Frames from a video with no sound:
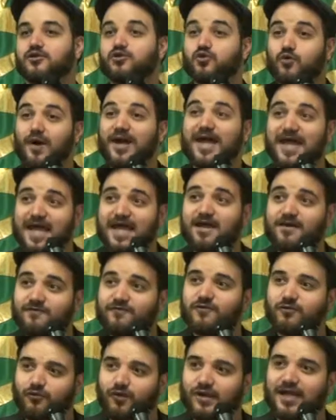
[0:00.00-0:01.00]
Do I
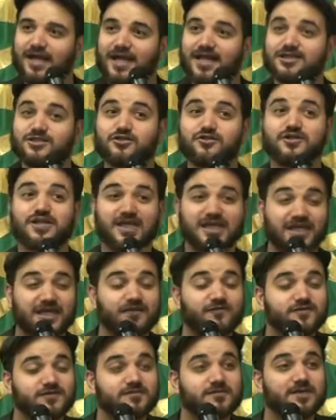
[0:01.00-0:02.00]
have the right answer that
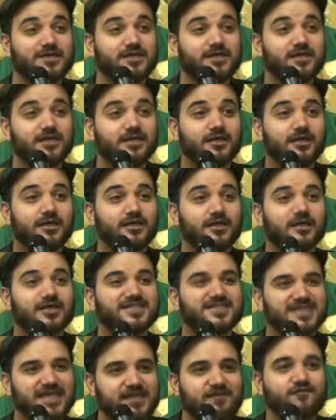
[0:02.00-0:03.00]
gives me
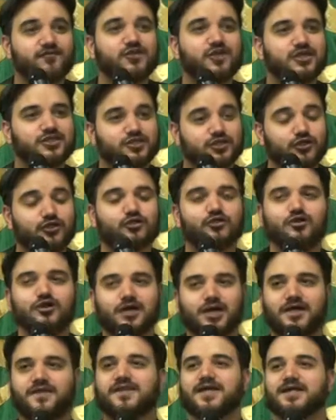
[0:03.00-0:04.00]
safety and security
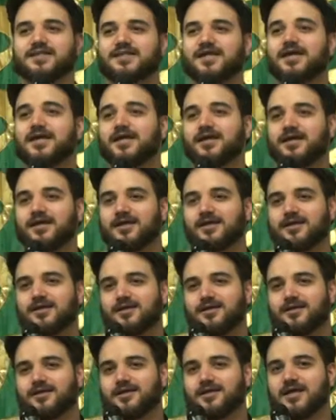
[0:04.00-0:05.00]
on that day?
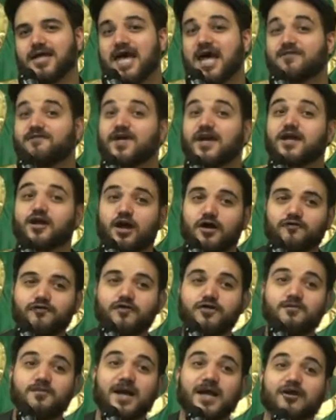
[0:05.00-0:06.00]
Have I
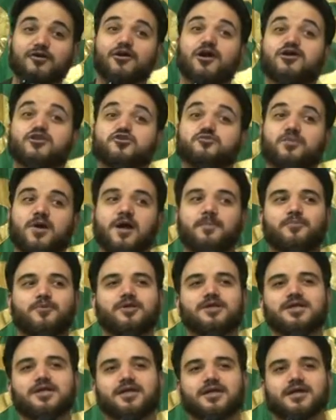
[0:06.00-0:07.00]
covered my grounds
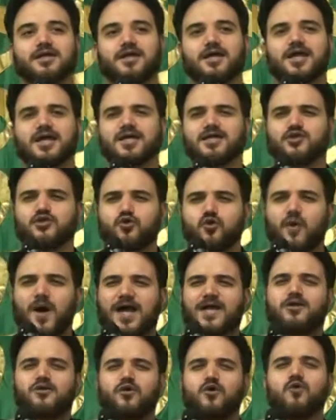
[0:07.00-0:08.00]
properly? Do
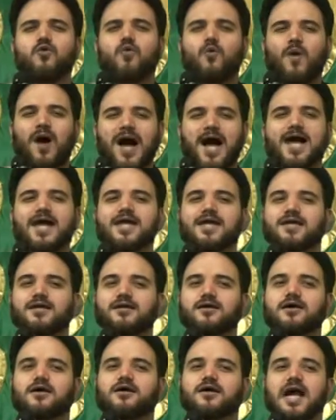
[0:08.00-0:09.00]
I know why
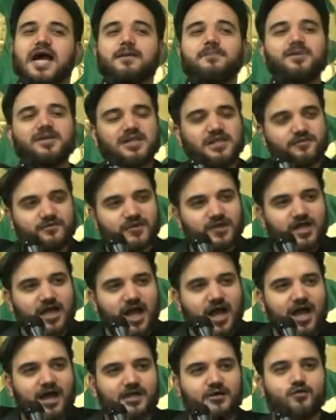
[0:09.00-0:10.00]
I believe in
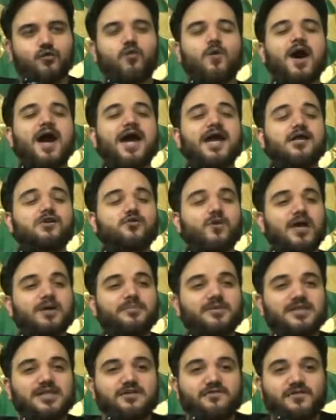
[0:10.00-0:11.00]
God? Why do I
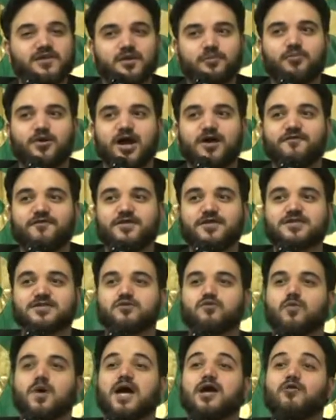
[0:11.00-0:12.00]
believe in the
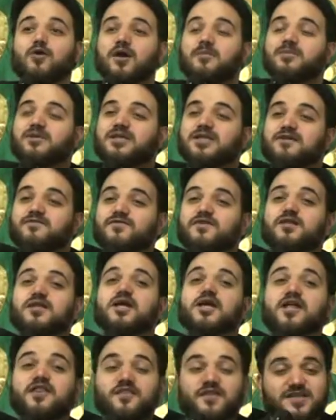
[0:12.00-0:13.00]
prophets? Why do I believe in
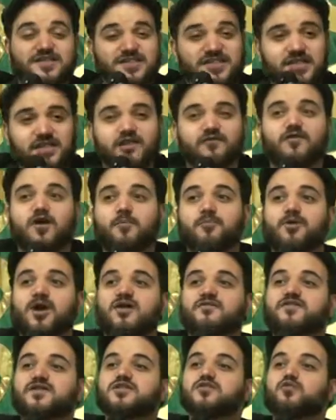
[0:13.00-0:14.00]
the seal of all
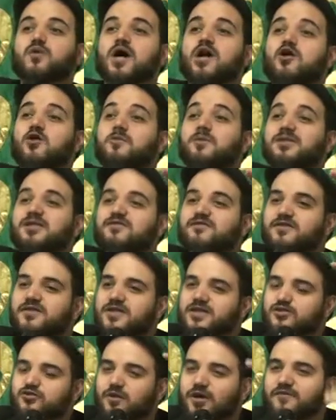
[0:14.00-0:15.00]
prophets? Why do I believe in
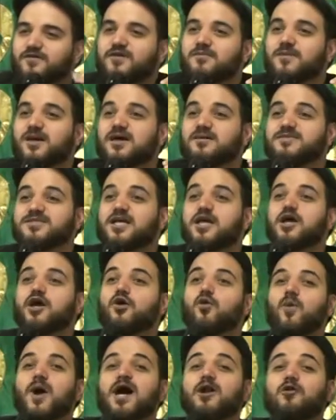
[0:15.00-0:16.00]
these 12 imams?
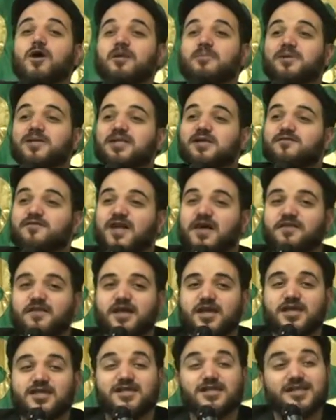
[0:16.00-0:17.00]
Why do I believe that
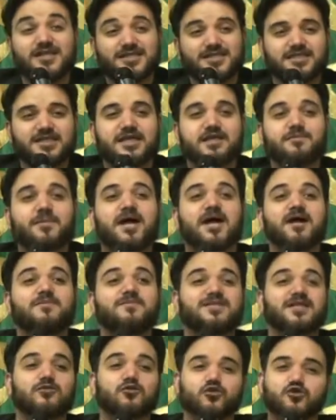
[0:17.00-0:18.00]
the, these
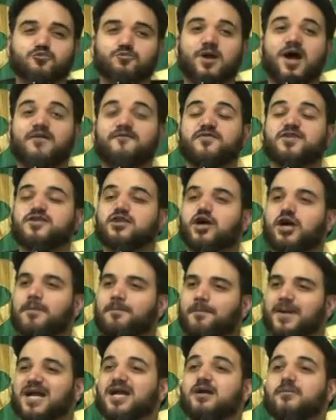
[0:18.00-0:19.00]
imams and those prophets are
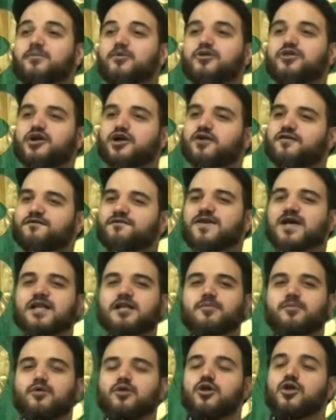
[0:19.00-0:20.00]
impeccable, they're
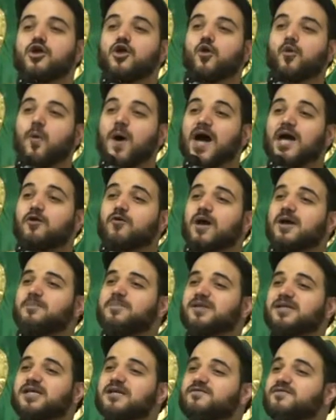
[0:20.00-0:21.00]
infallible? Why do I
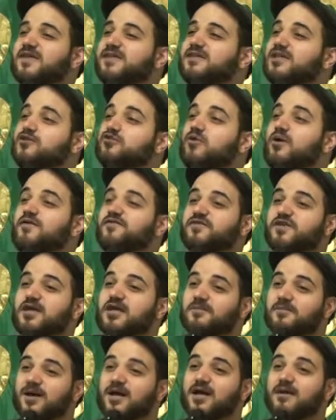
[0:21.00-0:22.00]
believe that the 12th
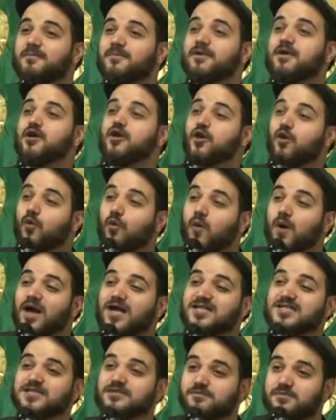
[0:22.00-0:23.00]
imam
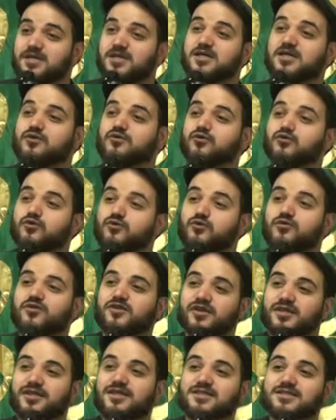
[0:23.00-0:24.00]
wants me to do
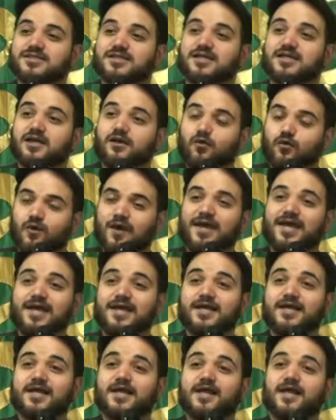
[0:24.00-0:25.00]
things in a
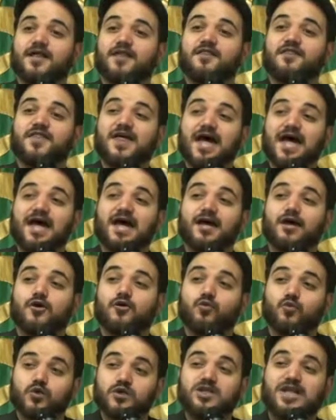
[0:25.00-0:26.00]
way that
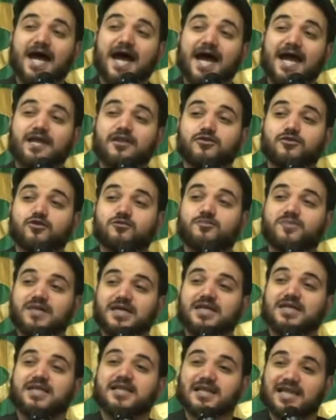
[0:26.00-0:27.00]
would either
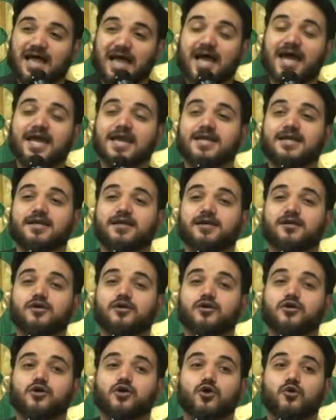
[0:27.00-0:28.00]
be in line
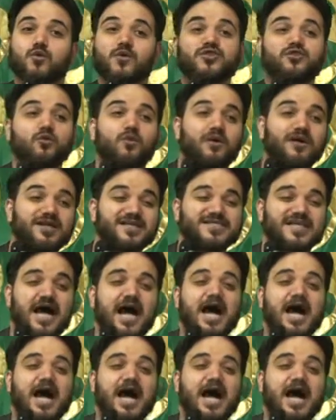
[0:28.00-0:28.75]
with what is